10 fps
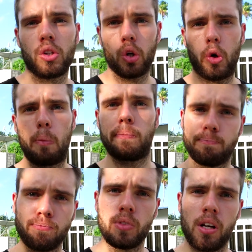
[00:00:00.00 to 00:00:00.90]
So,
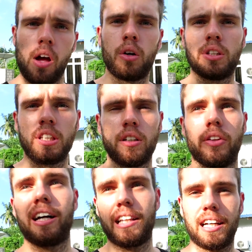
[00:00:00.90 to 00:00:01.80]
see,
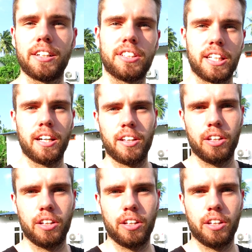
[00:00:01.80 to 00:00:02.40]
that loud sound,